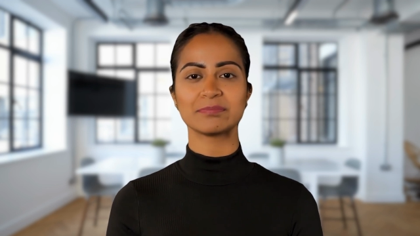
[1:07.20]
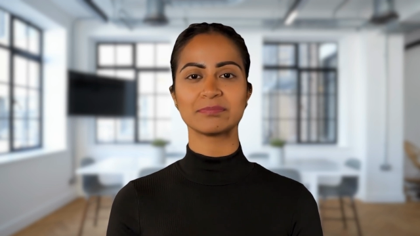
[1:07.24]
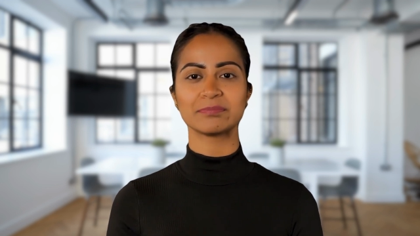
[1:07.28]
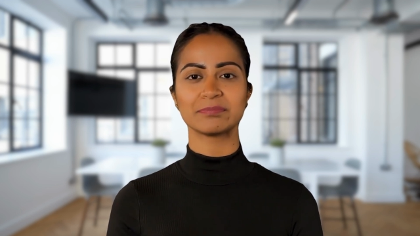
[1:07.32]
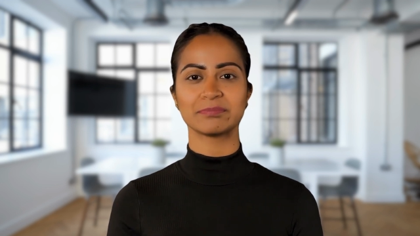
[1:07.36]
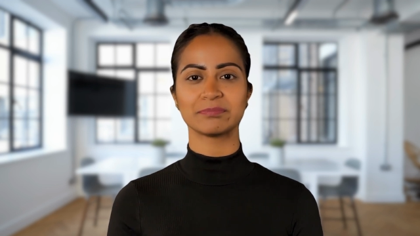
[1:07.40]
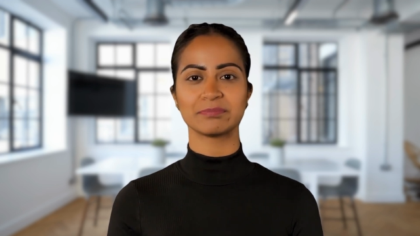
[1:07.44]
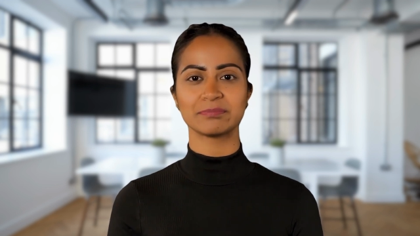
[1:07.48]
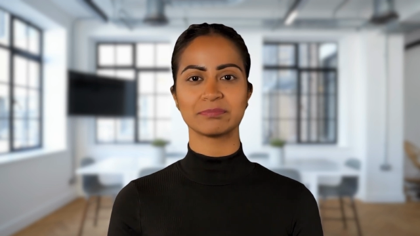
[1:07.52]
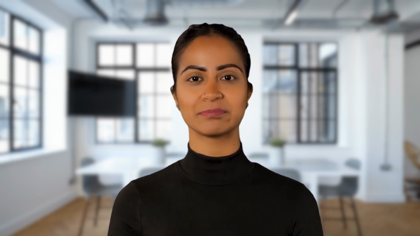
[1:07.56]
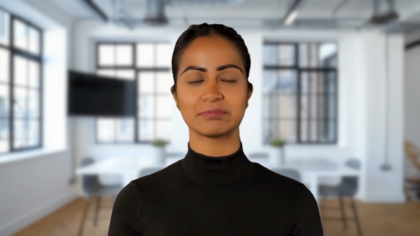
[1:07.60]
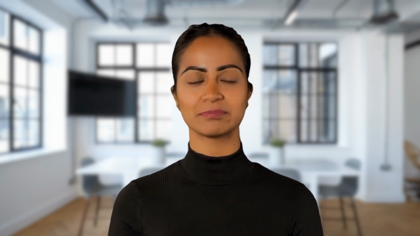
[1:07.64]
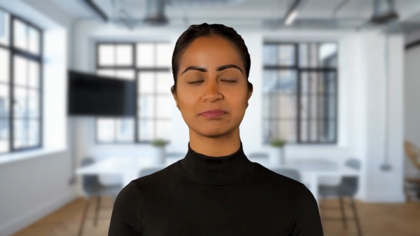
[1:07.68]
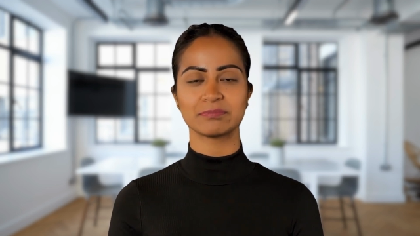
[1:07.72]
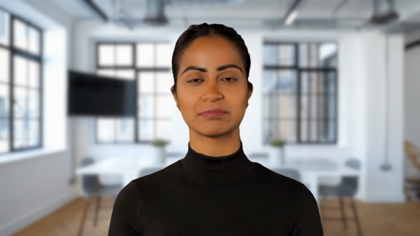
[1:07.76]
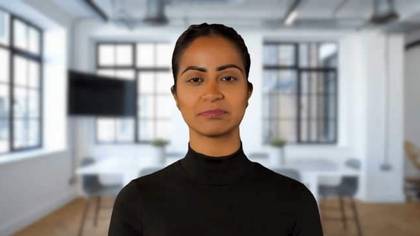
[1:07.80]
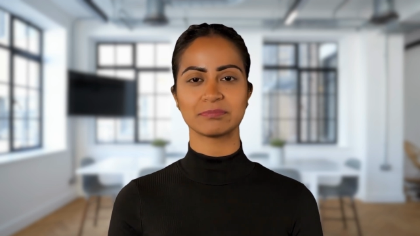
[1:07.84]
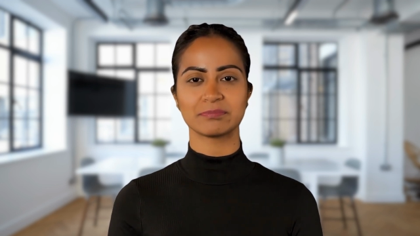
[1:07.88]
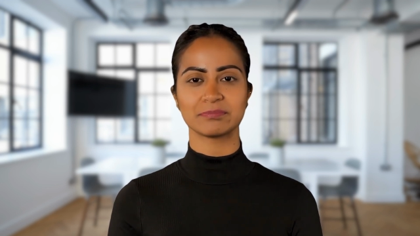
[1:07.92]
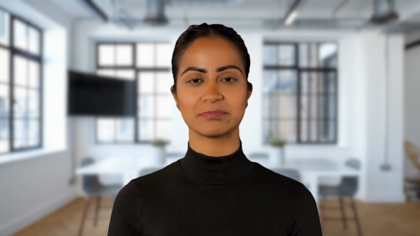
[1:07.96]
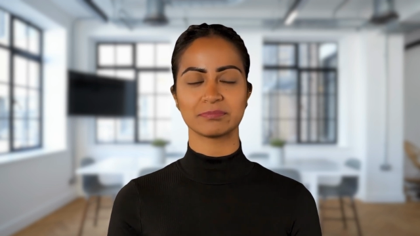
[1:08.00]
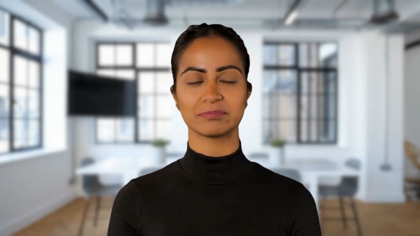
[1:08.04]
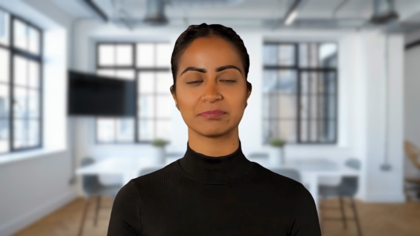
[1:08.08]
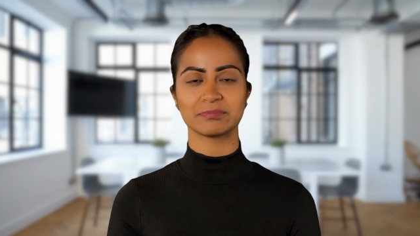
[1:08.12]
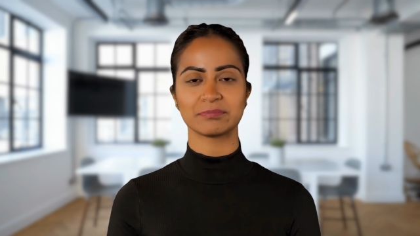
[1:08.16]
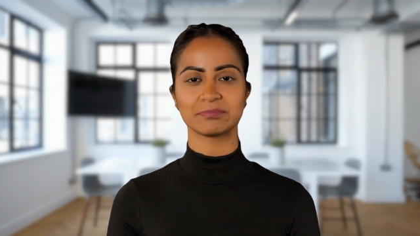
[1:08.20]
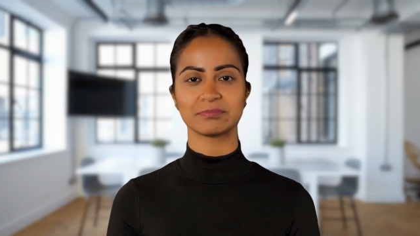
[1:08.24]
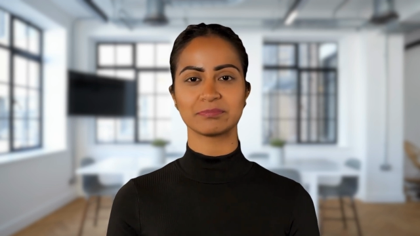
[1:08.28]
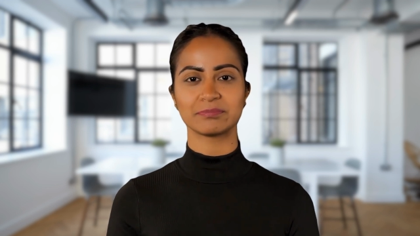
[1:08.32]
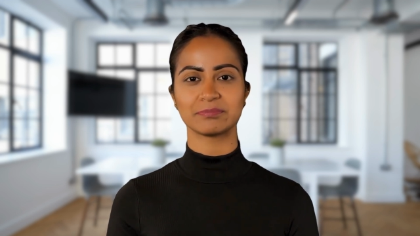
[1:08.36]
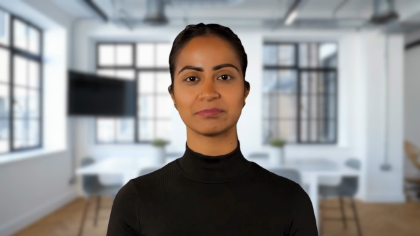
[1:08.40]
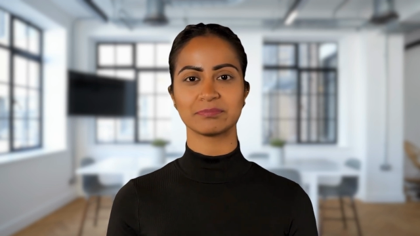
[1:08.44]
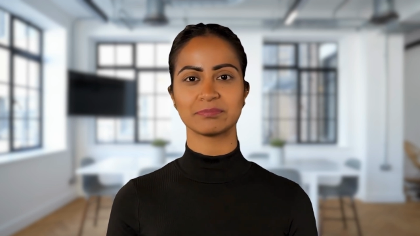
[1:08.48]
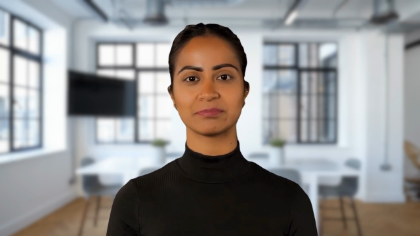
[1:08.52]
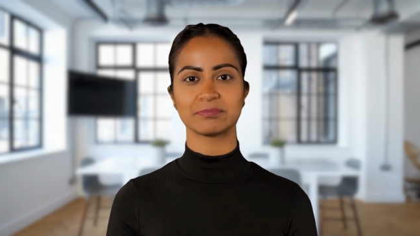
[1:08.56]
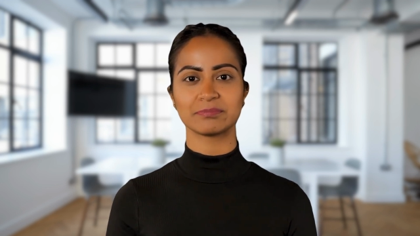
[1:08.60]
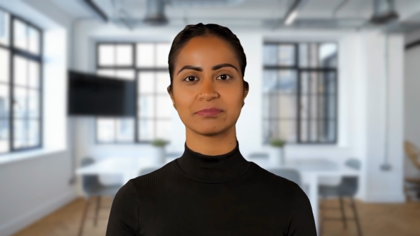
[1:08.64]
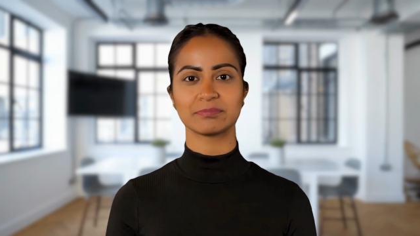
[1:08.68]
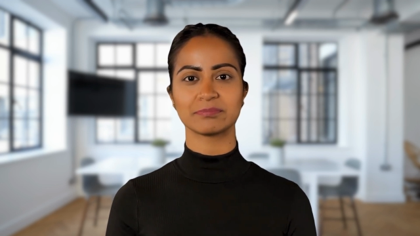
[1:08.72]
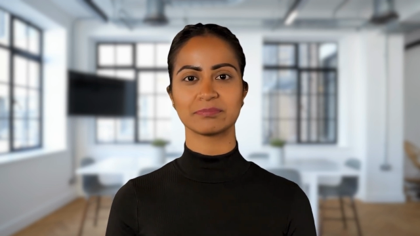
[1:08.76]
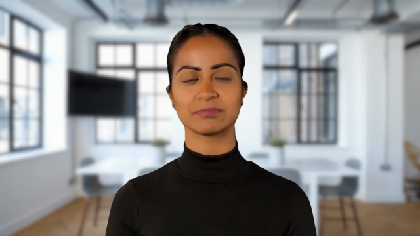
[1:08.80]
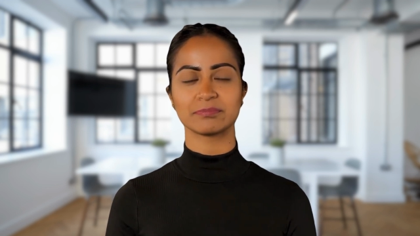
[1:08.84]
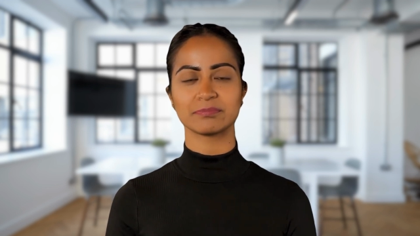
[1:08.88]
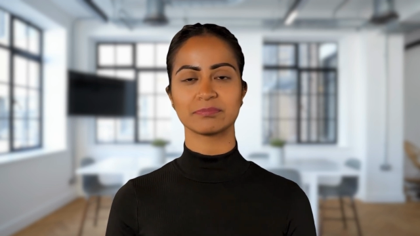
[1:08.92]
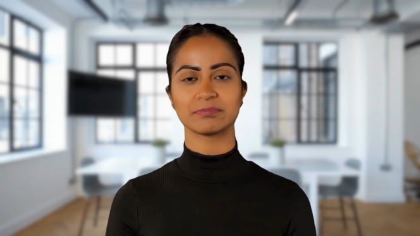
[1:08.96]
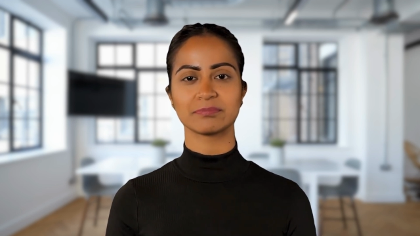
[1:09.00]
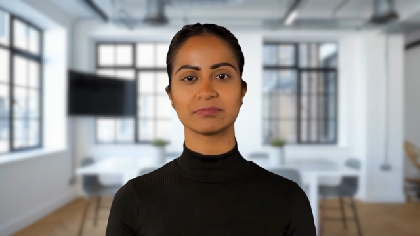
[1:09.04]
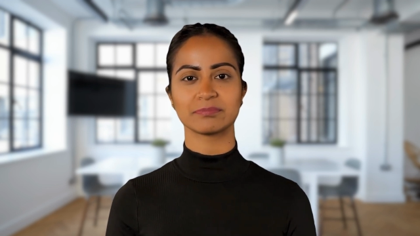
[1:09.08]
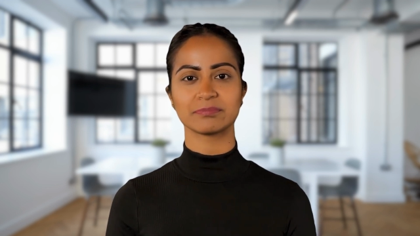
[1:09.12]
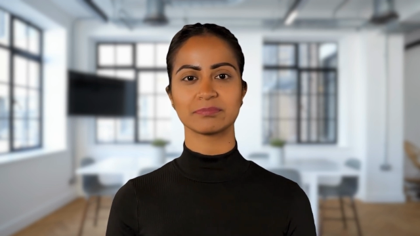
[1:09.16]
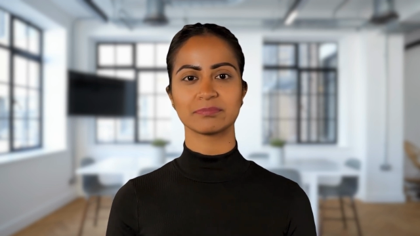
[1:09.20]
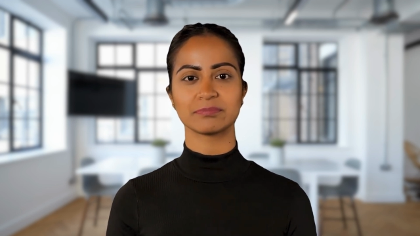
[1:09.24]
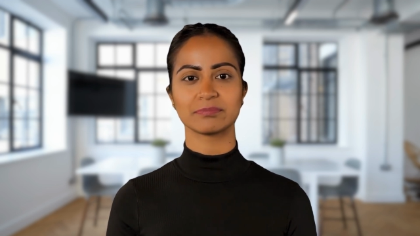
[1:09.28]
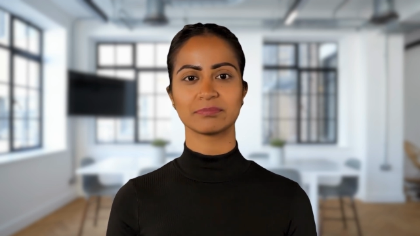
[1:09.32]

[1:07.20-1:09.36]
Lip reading: [no speech]